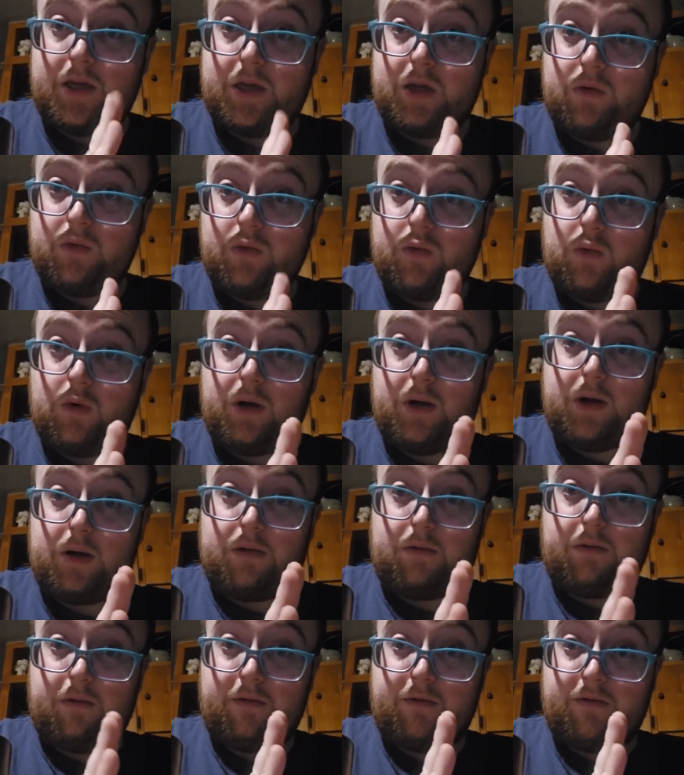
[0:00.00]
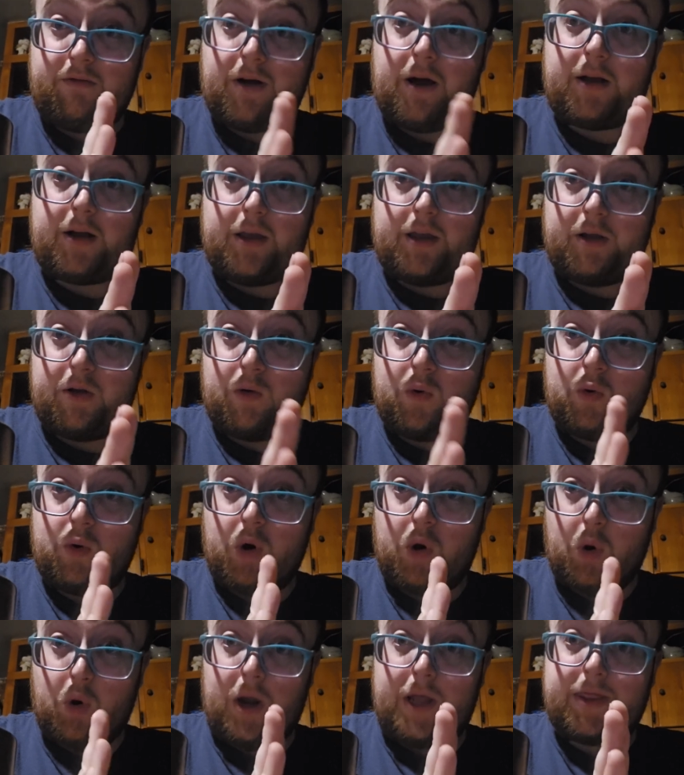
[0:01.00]
You will fucking
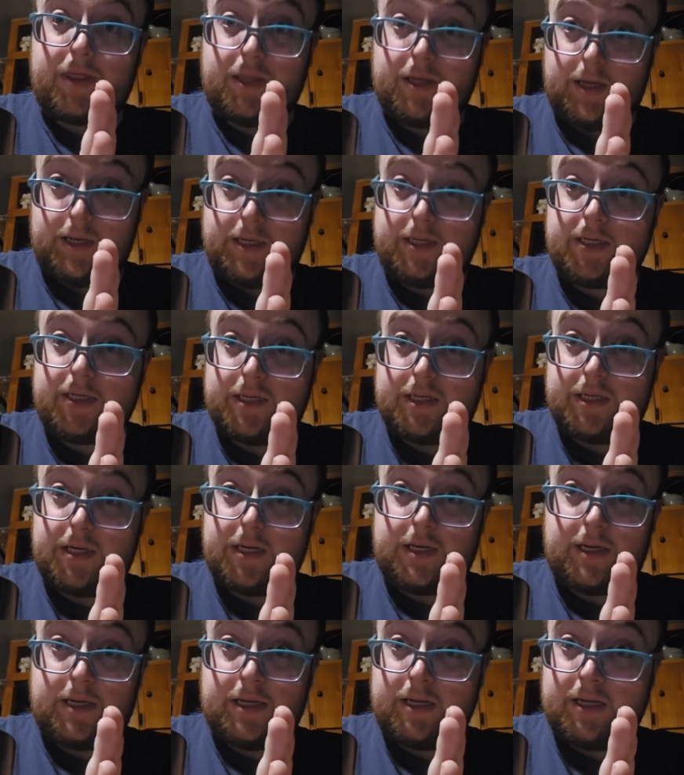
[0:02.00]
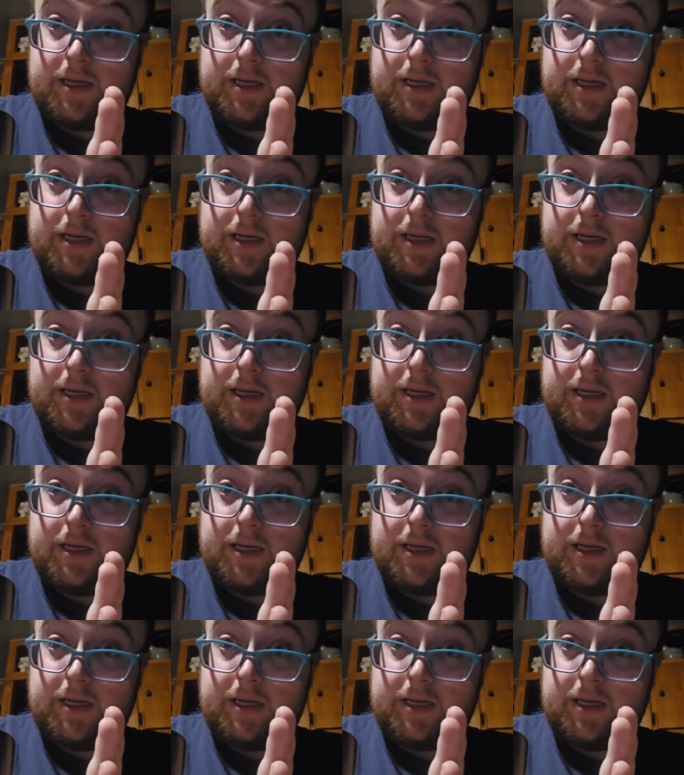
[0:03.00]
regret this.